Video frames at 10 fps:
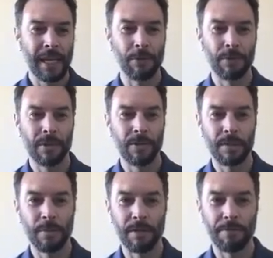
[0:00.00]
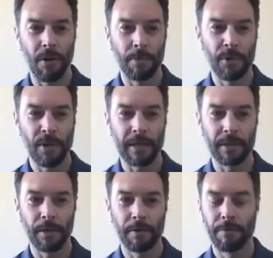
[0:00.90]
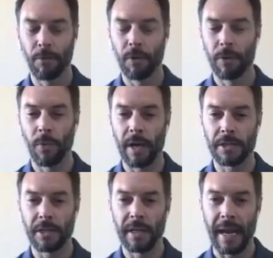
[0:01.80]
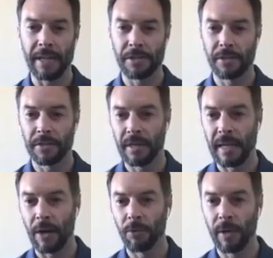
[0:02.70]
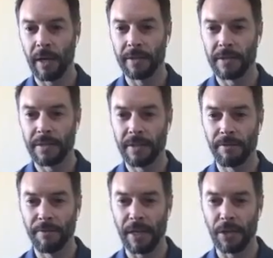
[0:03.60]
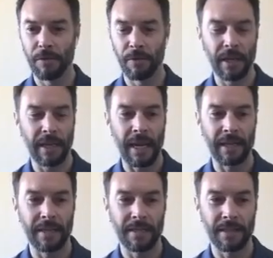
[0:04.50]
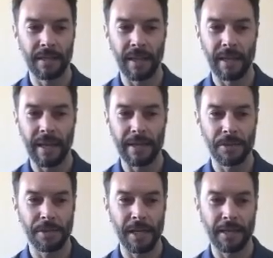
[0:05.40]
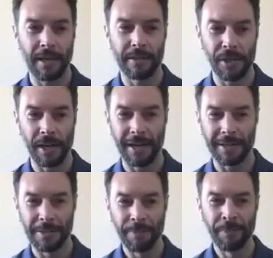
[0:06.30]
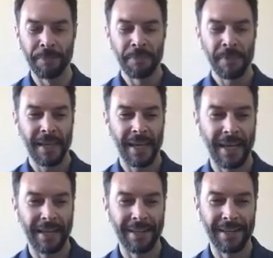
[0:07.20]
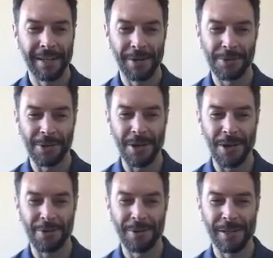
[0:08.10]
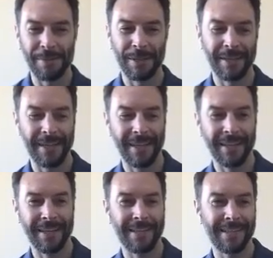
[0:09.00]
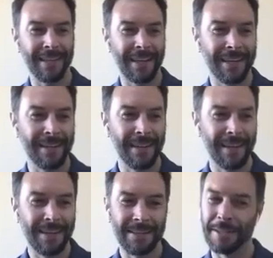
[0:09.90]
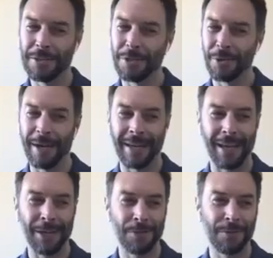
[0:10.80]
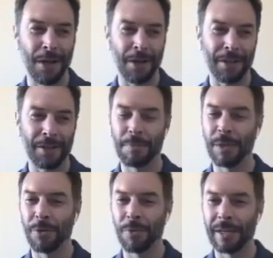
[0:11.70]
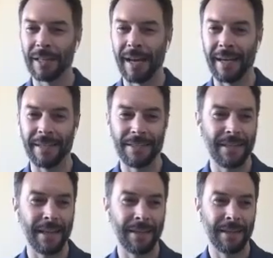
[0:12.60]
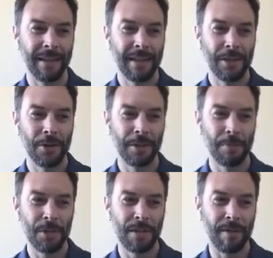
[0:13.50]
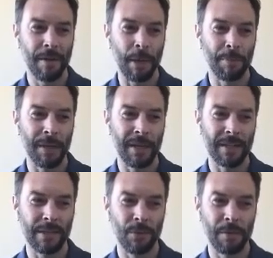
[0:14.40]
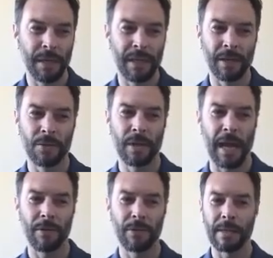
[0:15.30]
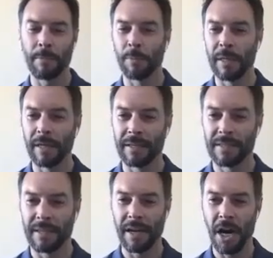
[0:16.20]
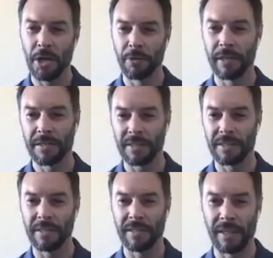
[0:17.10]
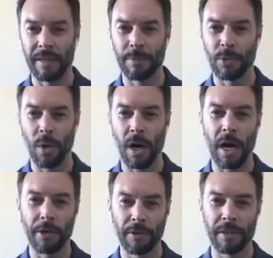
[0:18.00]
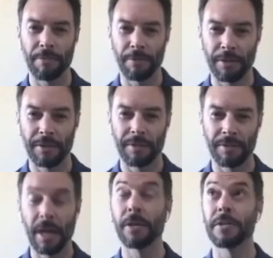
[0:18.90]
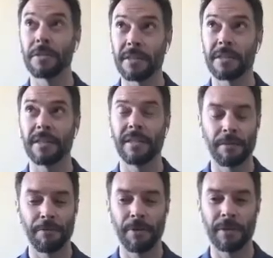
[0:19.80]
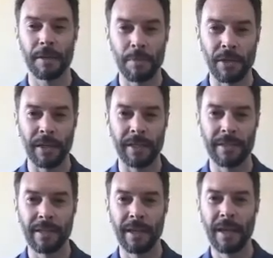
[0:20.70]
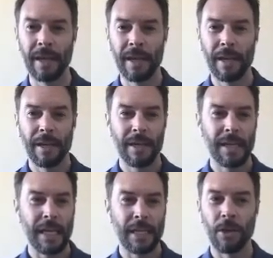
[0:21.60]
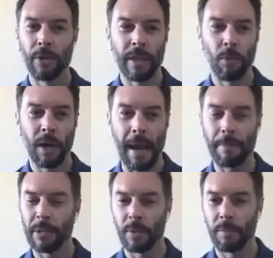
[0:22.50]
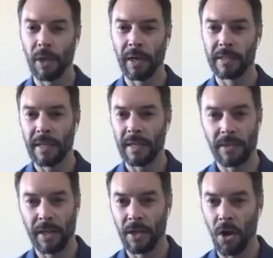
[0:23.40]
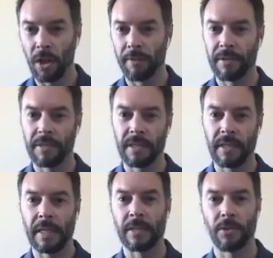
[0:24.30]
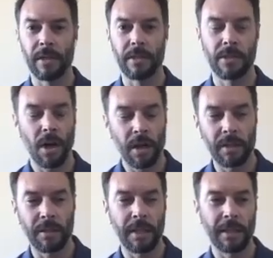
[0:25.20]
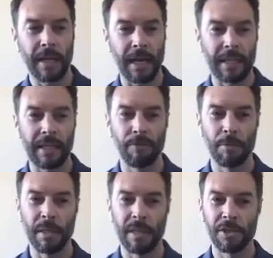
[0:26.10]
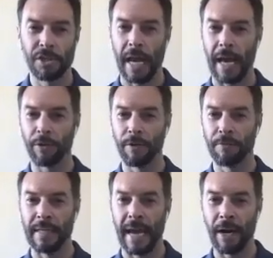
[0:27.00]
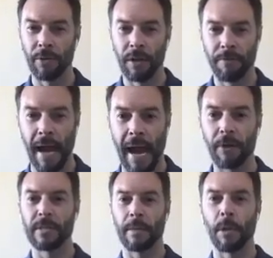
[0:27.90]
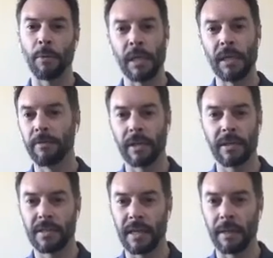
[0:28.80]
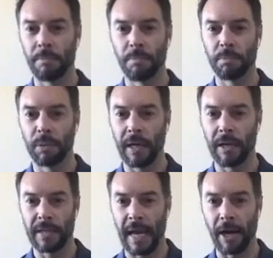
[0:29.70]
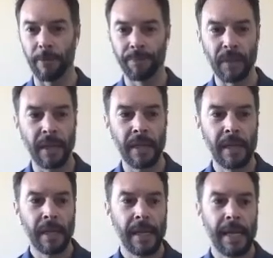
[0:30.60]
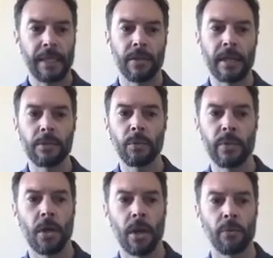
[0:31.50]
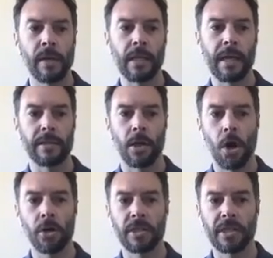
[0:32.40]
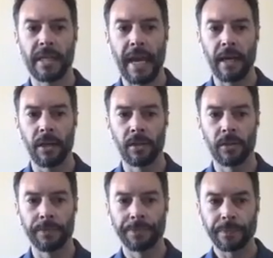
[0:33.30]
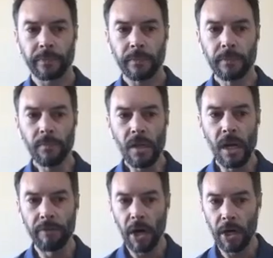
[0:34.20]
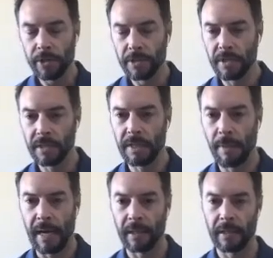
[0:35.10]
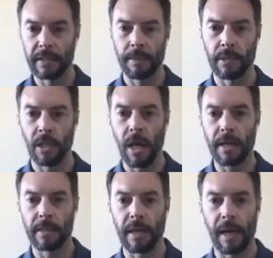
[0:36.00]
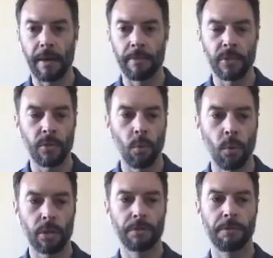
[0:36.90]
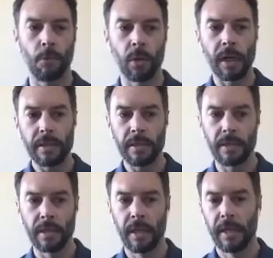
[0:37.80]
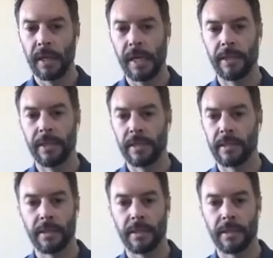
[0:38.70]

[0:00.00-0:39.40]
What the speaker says: He used to be the farm director for the Washington Nationals and now runs the Vancouver Canadians and the Lancaster Jethawks. And I was on a call with him, and he said, "This is great, Cale, you've done all this, but you realize that you're at the mercy of MLB." I said, "What do you mean?" He goes, "How is MLB going to send 160 teams to 160 different communities? You know, and then what happens when a player gets tested? They call off the seat." And so he started kind of giving me this shadow of doubt of how is MLB even going to send players out? And so that's when we started realizing our scale of 160 minor league teams a lot of times works for us. In this